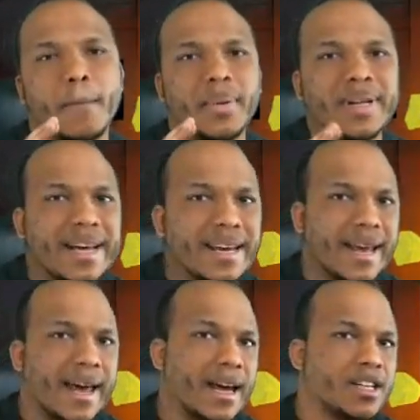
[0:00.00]

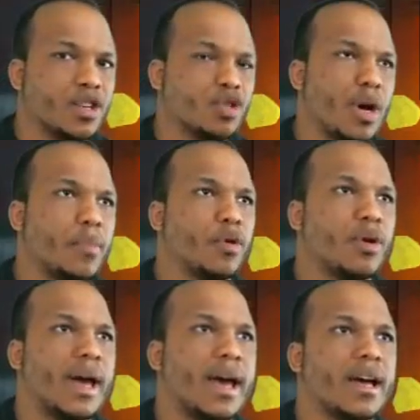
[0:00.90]
playing as the
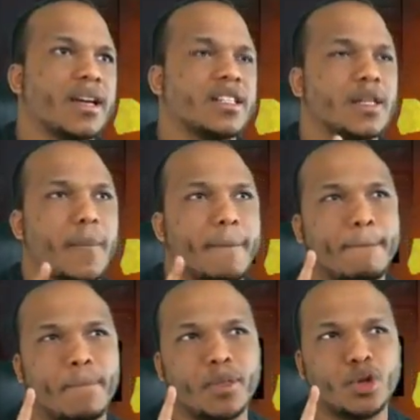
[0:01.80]
Trapper has
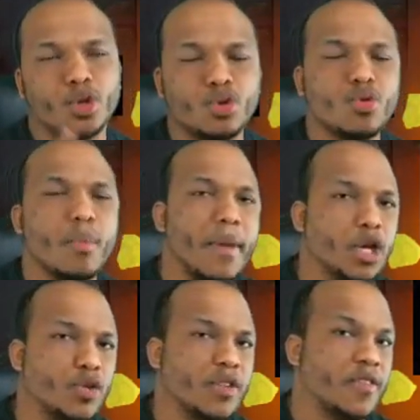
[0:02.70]
two
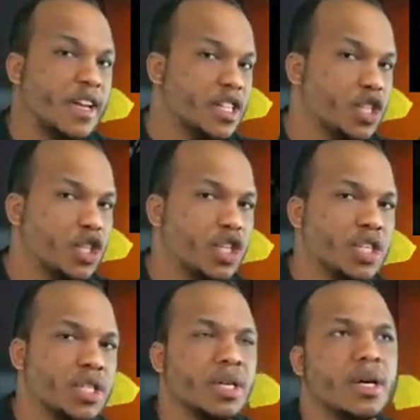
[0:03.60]
major
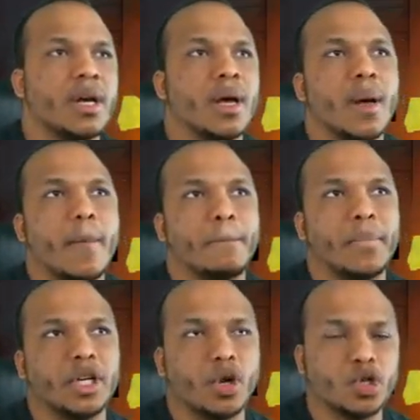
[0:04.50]
advantages,
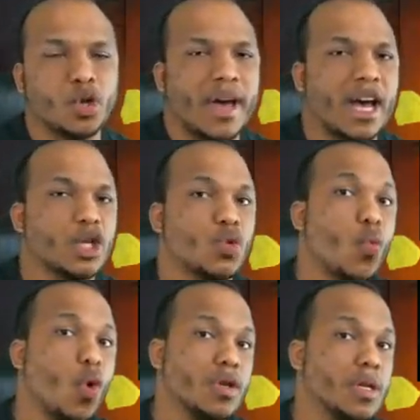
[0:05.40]
but it also has
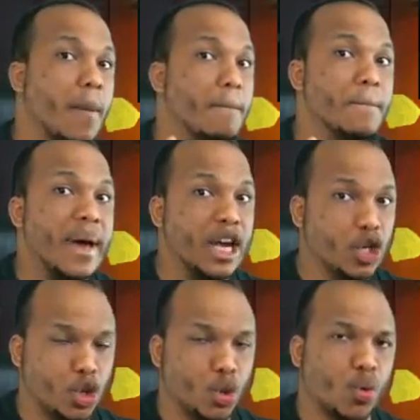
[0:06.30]
one
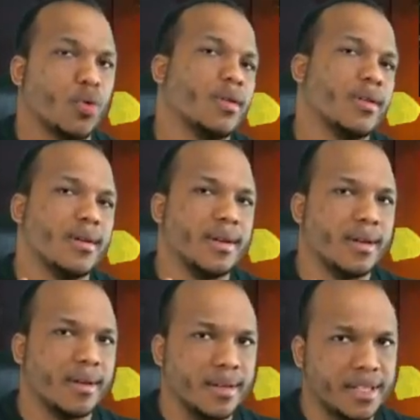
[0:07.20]
major
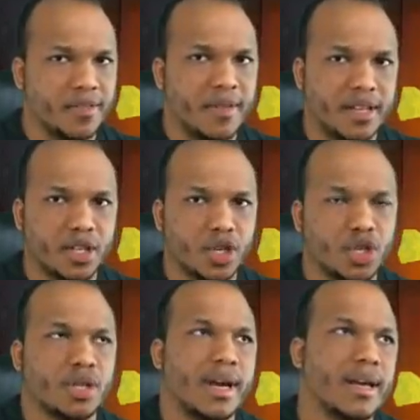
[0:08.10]

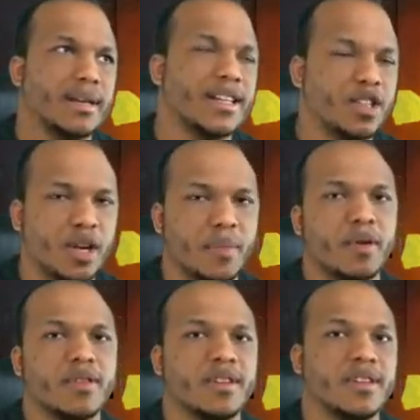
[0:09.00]
disadvantage. And let's talk
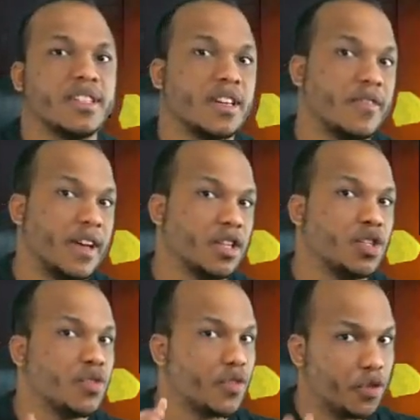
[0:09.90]
about the
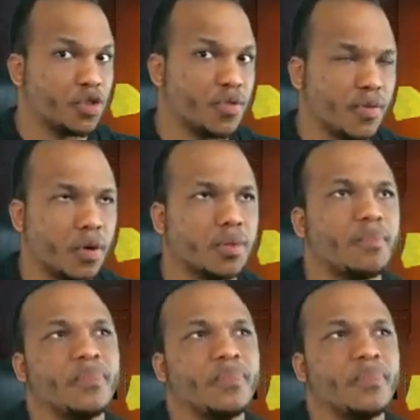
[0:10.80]
disadvantage first of all.